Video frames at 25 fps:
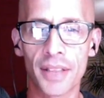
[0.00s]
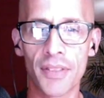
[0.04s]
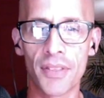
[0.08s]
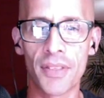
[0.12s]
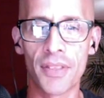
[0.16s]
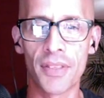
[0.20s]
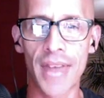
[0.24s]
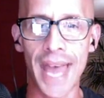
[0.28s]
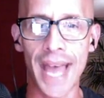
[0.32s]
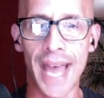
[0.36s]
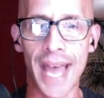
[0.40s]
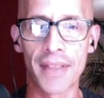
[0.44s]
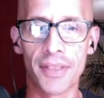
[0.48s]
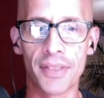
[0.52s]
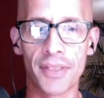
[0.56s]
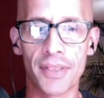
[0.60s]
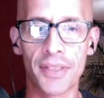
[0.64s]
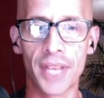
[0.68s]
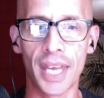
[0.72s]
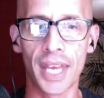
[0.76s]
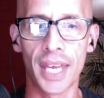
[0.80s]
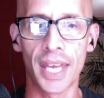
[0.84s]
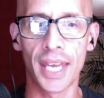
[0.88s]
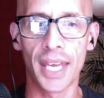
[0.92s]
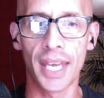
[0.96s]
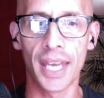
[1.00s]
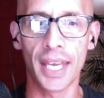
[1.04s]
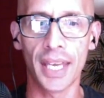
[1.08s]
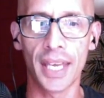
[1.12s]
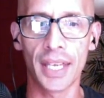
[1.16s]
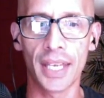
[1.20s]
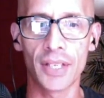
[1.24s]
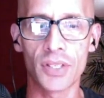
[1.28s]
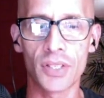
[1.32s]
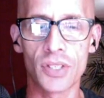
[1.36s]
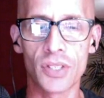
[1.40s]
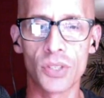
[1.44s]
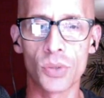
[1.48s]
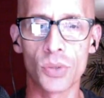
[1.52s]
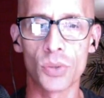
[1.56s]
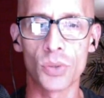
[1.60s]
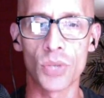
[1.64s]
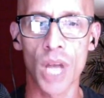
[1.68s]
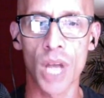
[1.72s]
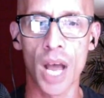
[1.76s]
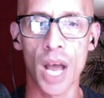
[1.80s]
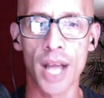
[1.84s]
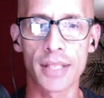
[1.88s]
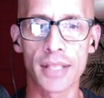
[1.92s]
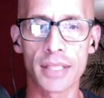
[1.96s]
that they do
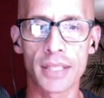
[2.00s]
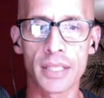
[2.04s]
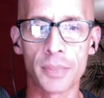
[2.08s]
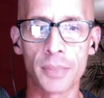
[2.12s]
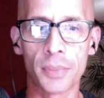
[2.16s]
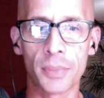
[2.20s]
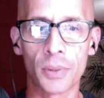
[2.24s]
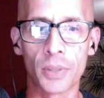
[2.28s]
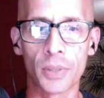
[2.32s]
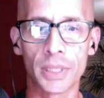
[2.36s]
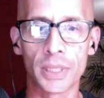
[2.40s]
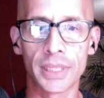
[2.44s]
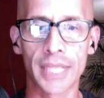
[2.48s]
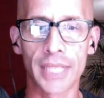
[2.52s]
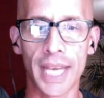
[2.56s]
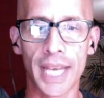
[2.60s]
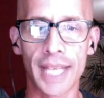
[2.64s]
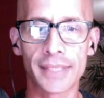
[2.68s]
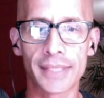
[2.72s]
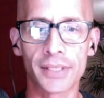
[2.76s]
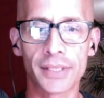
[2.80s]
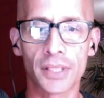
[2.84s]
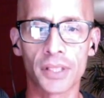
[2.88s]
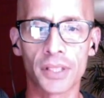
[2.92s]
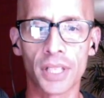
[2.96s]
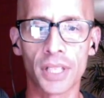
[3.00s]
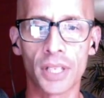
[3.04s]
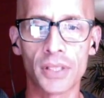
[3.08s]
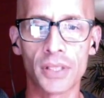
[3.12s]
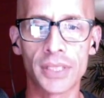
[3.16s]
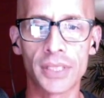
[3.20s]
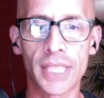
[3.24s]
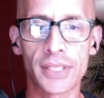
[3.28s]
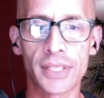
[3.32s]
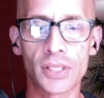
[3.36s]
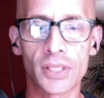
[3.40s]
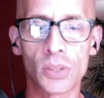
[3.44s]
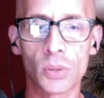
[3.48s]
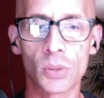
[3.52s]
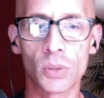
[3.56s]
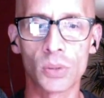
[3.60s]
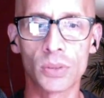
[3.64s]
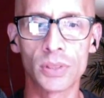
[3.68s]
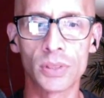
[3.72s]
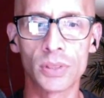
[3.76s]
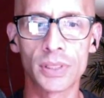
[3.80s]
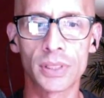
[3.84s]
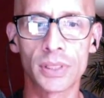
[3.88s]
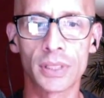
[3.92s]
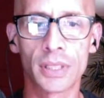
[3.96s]
not support the SROs at
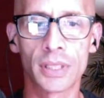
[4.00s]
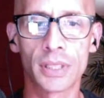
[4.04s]
schools.